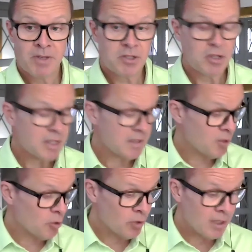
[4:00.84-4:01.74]
So to give
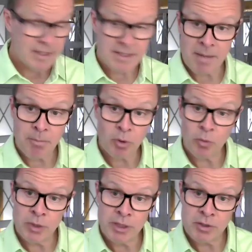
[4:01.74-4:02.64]
you a real
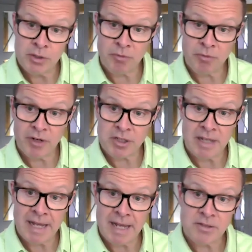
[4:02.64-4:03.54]
example, we use
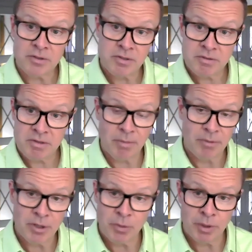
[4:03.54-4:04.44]
professional actors,
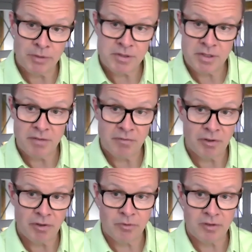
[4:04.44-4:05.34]
some that you will have seen in
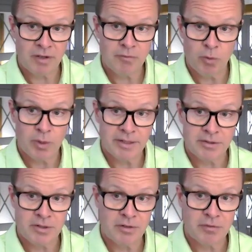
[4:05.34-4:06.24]
films like Four
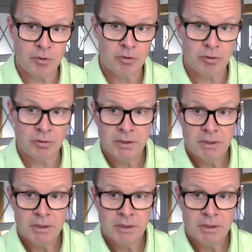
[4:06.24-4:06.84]
Weddings and a Funeral.